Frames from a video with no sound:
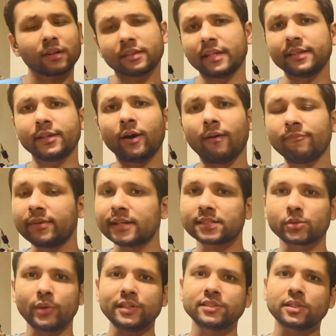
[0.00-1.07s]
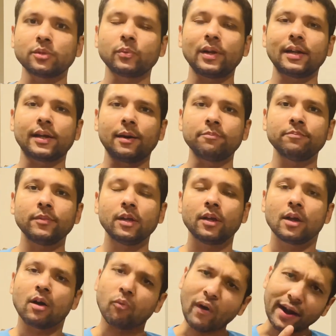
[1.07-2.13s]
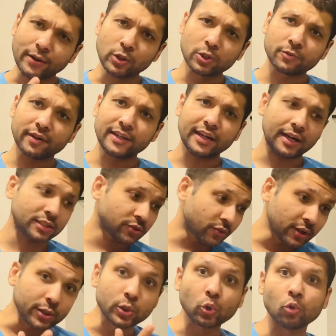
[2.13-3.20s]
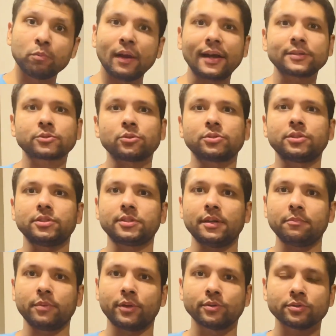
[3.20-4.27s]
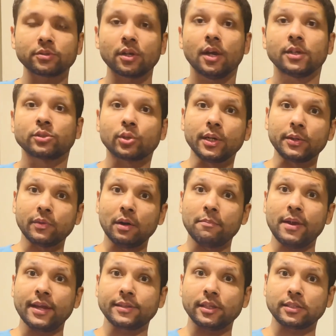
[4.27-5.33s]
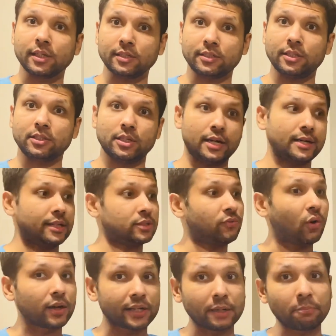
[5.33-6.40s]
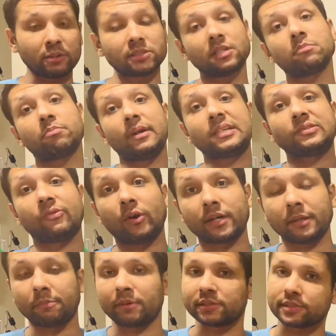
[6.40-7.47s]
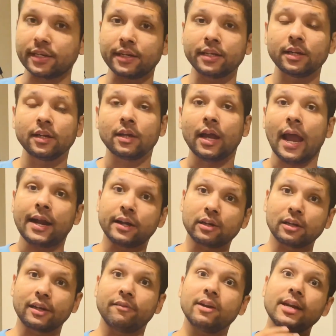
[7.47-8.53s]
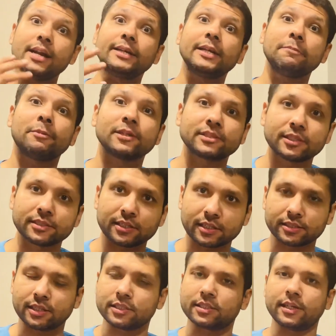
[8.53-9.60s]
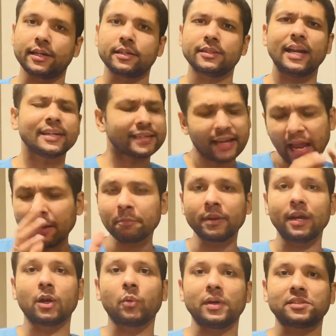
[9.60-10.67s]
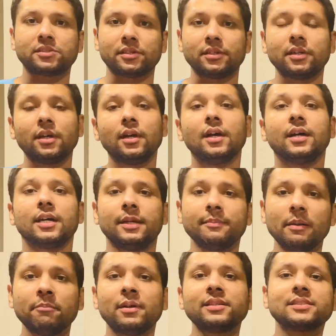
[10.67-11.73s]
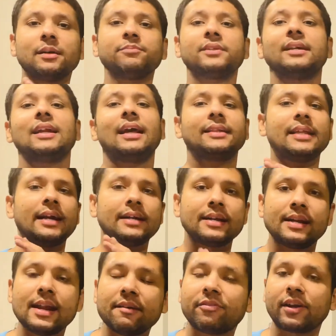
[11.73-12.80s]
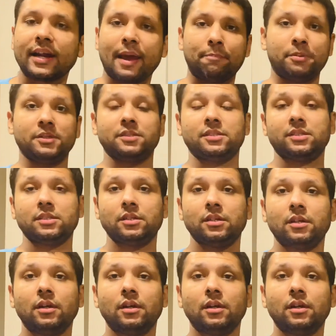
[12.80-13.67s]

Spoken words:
Then the obvious question will come, why don't we transfer 2 blastocyst embryos? So it will make the success rate as 40% plus 40%, and it will give an 80% success rate. That can be a question. Remember, something like that never happens.